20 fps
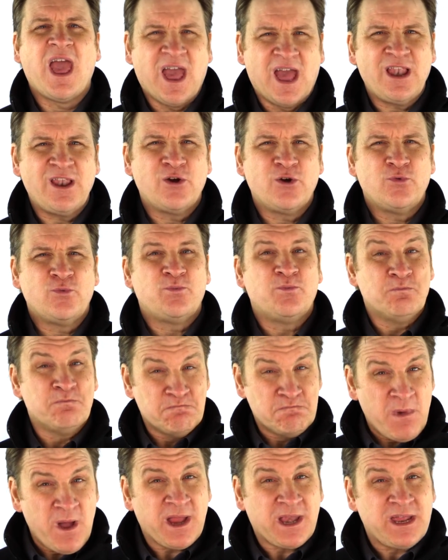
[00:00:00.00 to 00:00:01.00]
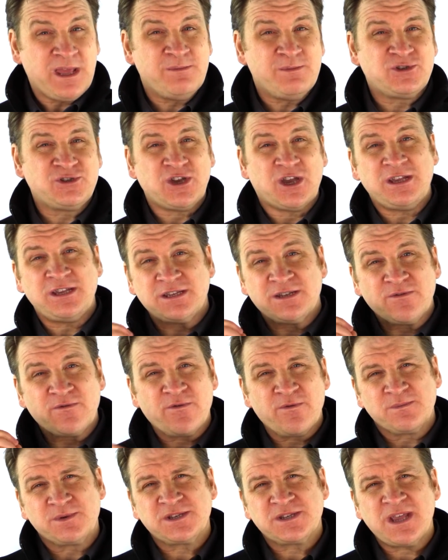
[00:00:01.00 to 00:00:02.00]
Hello, my name's Jason
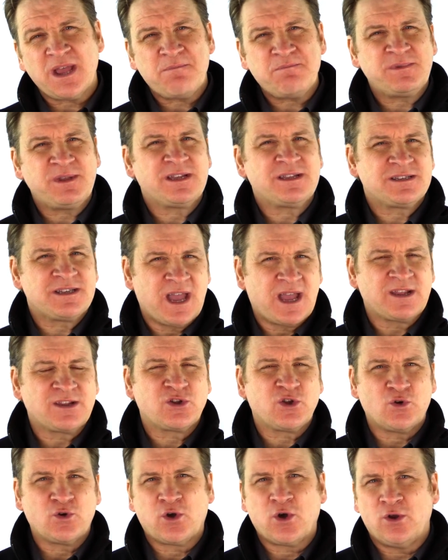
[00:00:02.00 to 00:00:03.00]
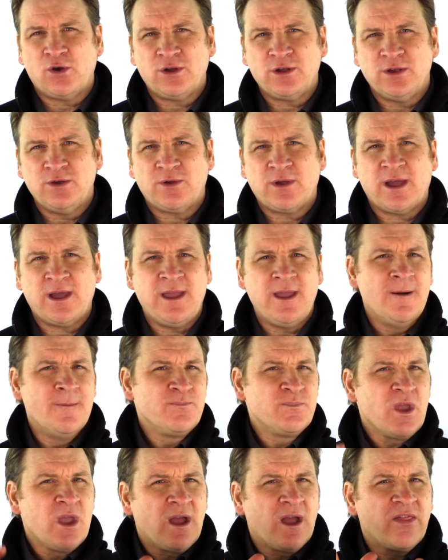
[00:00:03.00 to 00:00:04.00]
from septictank.co.uk
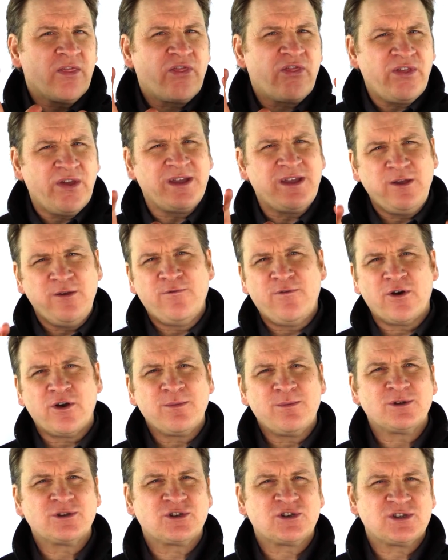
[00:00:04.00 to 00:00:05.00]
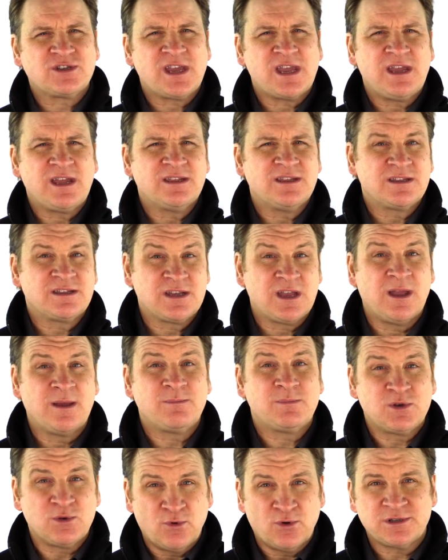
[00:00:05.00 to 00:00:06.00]
and thank you very much for taking the
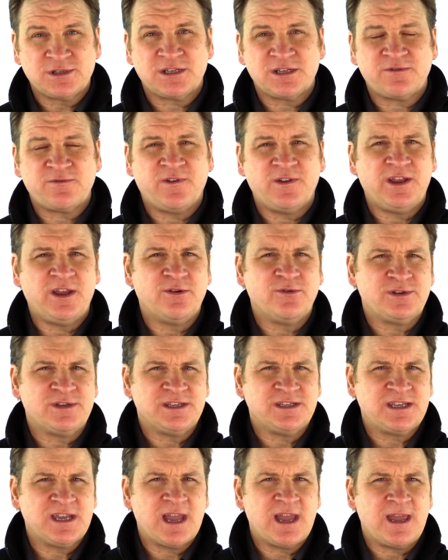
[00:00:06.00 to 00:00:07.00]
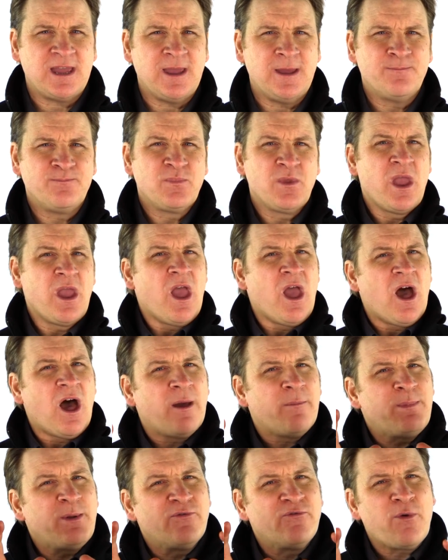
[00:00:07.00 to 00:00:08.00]
time to watch this video today.
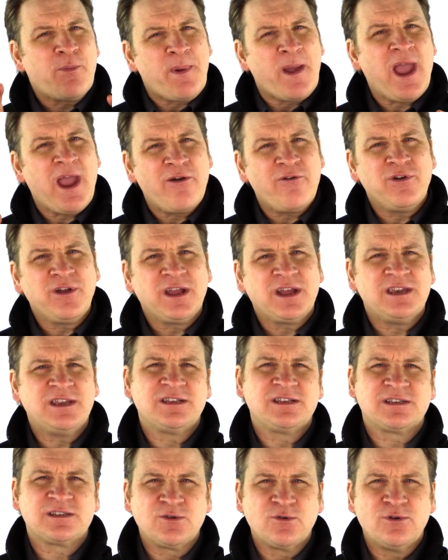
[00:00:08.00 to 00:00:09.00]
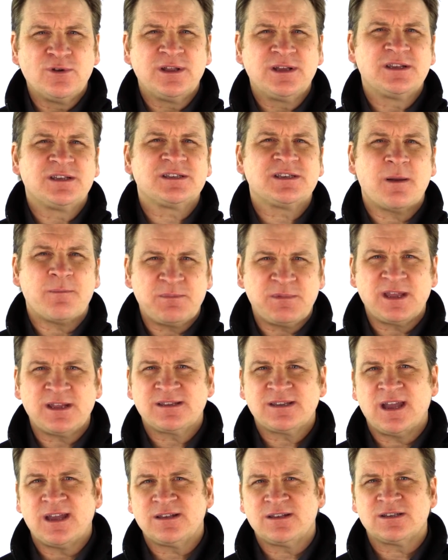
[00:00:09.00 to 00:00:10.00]
I've been repairing and installing septic
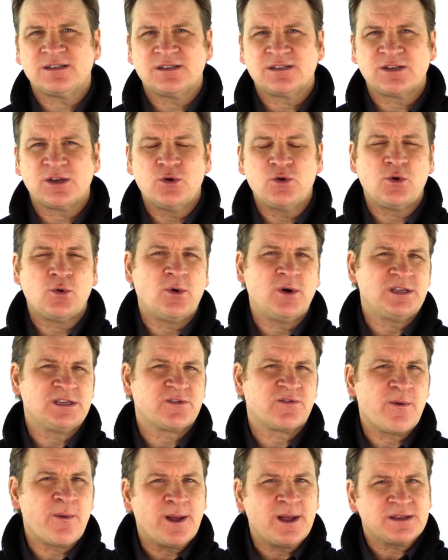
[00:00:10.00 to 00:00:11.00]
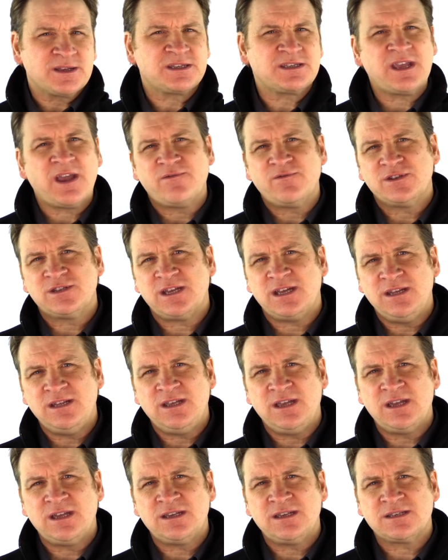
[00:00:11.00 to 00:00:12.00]
tanks and soakaways for about 17
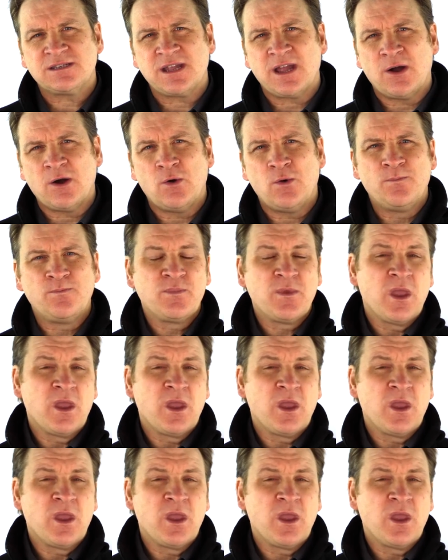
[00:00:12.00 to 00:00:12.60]
years now.